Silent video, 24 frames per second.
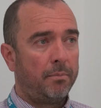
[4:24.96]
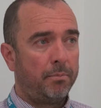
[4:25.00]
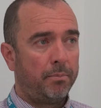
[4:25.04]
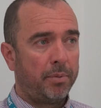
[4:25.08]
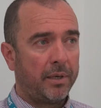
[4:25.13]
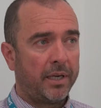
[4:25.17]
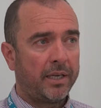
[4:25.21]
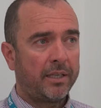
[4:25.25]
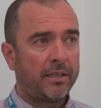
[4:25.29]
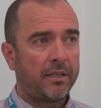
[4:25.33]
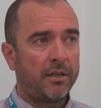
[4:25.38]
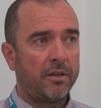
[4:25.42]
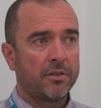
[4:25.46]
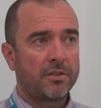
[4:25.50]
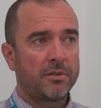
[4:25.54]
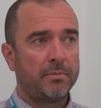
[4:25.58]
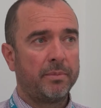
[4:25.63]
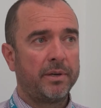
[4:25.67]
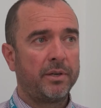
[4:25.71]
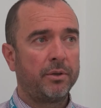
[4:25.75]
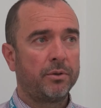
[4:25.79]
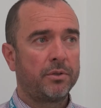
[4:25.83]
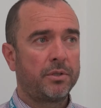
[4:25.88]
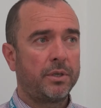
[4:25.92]
Blood clots
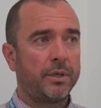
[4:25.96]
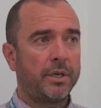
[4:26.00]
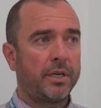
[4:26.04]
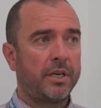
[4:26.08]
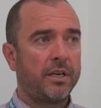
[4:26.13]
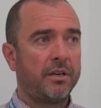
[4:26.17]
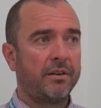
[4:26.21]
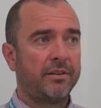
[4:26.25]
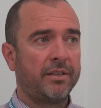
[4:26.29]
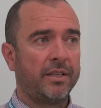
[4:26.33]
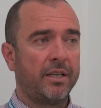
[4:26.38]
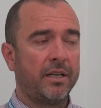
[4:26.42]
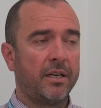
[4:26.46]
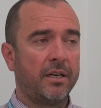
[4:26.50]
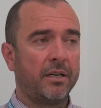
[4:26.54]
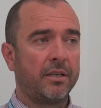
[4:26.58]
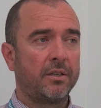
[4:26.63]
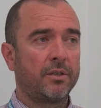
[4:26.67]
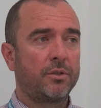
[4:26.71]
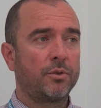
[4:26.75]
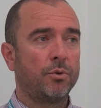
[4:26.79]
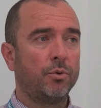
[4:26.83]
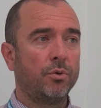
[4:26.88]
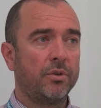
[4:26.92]
may also occur in the
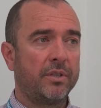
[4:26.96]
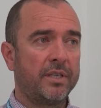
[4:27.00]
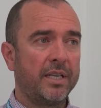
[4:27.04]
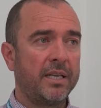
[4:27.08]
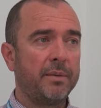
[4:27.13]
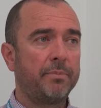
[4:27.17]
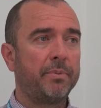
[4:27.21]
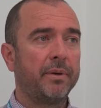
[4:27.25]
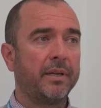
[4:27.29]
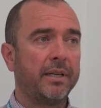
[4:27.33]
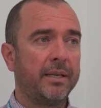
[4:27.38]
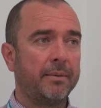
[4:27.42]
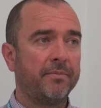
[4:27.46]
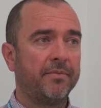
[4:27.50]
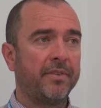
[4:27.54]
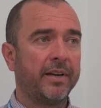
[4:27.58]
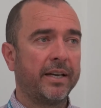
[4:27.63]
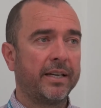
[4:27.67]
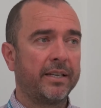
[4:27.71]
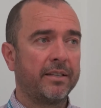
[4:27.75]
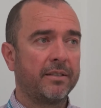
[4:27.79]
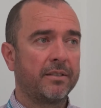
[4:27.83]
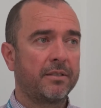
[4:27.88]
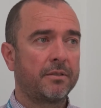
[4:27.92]
lungs or deeper limb
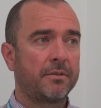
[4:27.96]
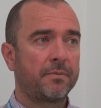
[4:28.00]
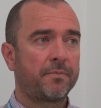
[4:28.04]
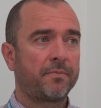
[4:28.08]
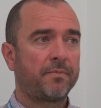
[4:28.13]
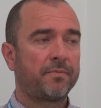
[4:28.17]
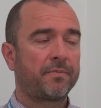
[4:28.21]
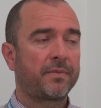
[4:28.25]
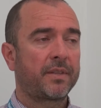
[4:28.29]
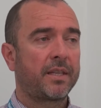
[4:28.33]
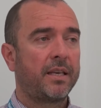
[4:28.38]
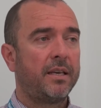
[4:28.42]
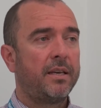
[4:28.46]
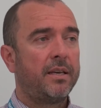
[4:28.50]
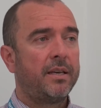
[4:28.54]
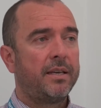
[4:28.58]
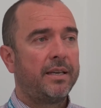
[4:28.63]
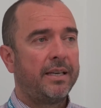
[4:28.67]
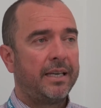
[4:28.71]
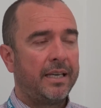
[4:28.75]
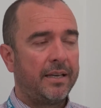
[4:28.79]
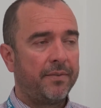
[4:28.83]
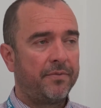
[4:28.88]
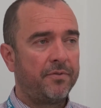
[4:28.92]
veins.
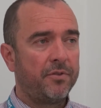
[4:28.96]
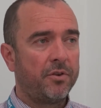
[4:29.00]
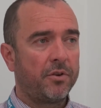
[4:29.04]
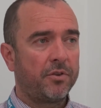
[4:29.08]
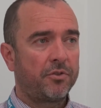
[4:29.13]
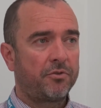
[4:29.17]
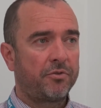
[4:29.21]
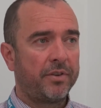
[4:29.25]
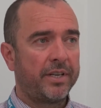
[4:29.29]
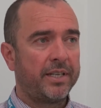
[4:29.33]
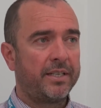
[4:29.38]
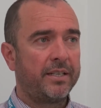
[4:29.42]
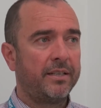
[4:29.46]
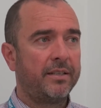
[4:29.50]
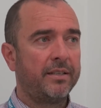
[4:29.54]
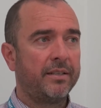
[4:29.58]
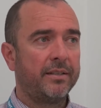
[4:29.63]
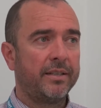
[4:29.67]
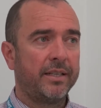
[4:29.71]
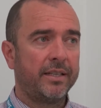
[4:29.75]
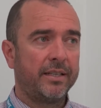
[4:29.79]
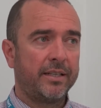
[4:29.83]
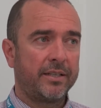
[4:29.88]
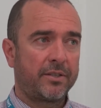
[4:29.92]
If not treated,
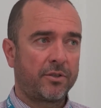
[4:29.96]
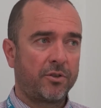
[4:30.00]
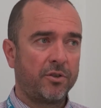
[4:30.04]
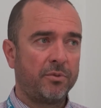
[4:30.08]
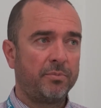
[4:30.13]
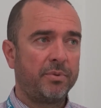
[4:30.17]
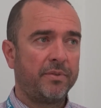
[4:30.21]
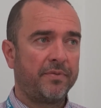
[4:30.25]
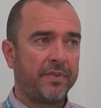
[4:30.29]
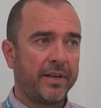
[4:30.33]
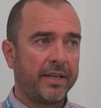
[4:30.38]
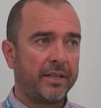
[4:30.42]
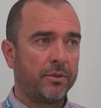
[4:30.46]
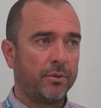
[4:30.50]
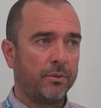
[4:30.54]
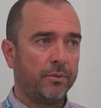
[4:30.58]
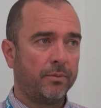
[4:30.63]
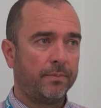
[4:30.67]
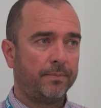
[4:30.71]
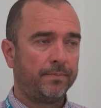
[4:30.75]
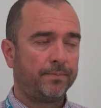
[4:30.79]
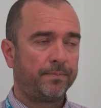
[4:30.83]
then this could be fatal.